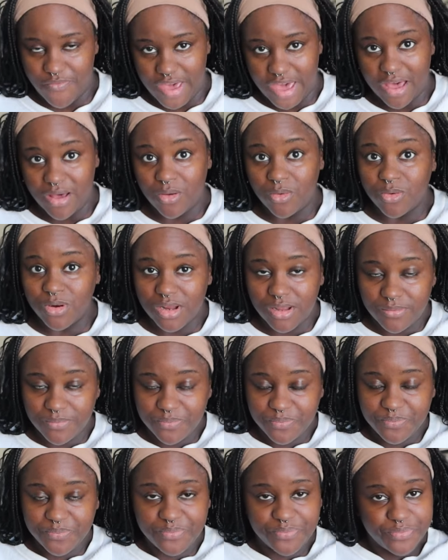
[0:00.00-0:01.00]
found,
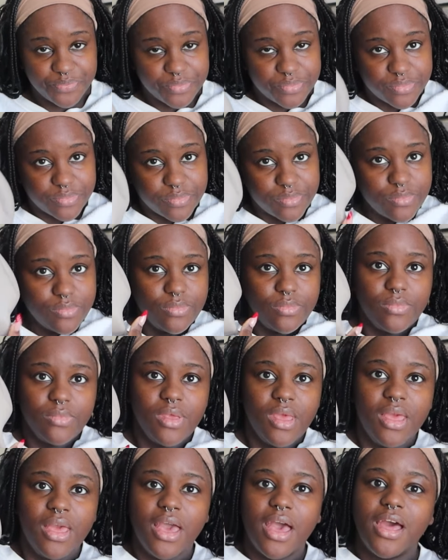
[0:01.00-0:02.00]

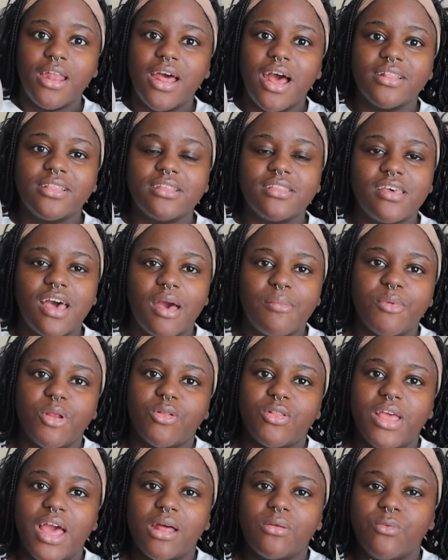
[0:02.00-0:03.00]
and at the time, it
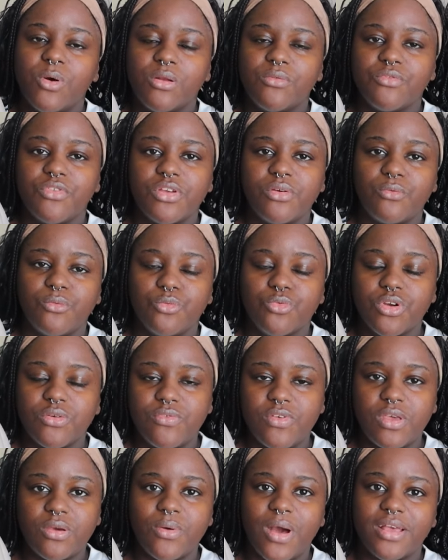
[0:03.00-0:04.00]
only had one
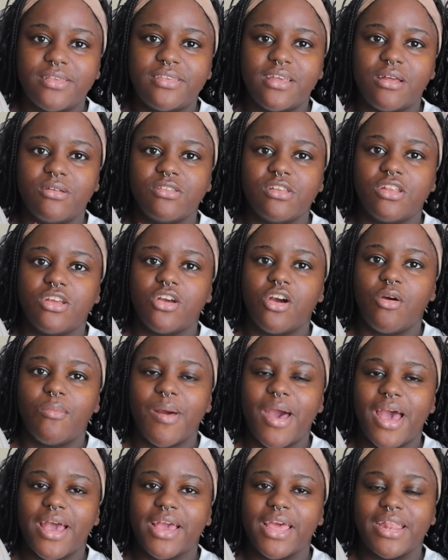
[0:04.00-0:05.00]
review. I said I was going to go
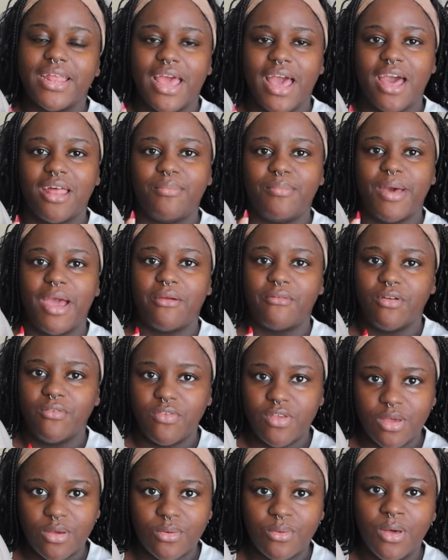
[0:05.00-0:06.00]
back and add my
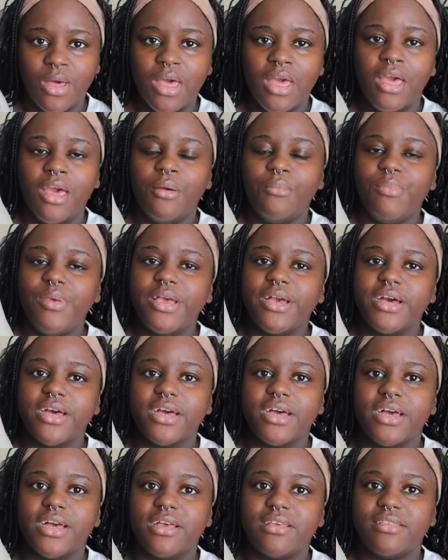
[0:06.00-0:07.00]
review,
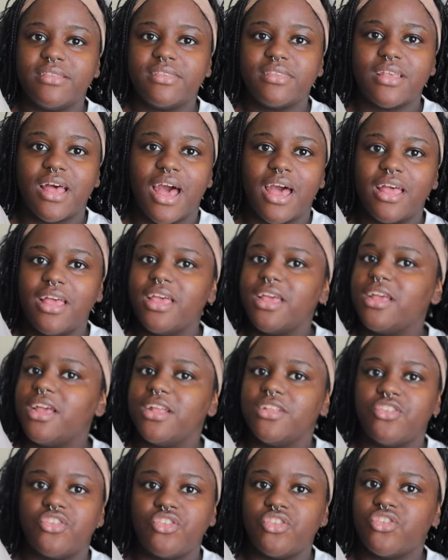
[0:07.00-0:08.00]
because
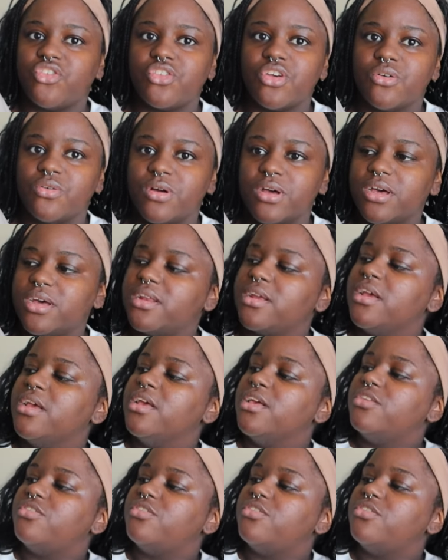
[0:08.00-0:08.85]
it's just so good.